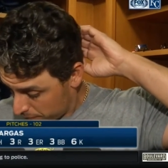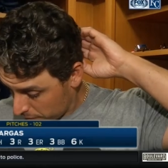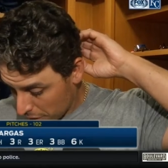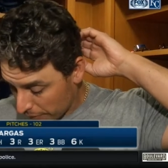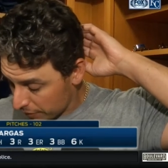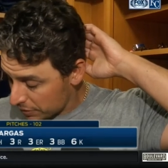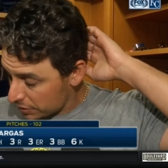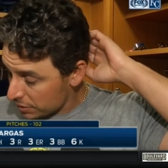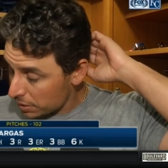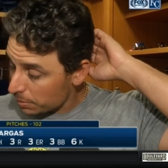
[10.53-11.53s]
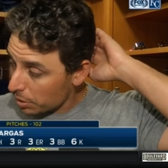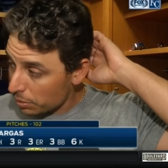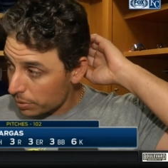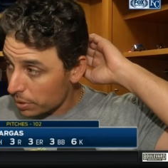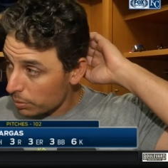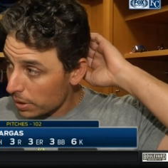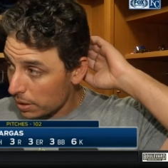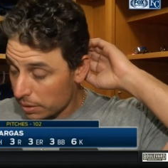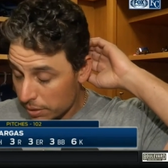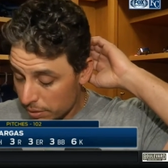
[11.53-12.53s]
obviously seeing the ball really
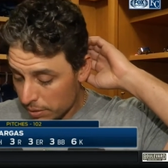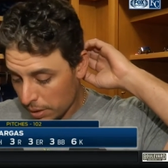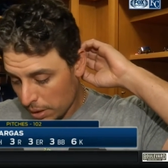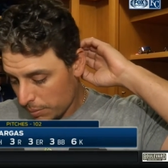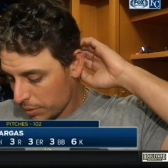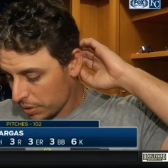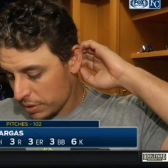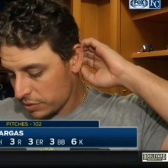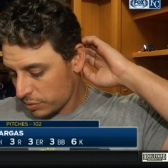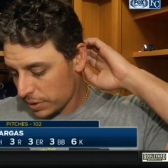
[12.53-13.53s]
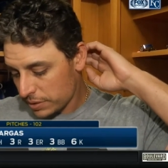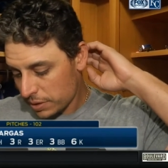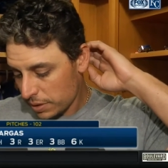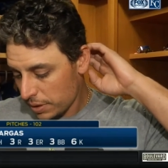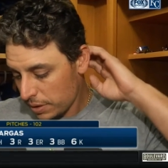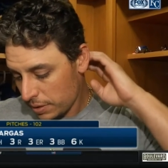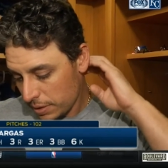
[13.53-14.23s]
well and putting good swings on it.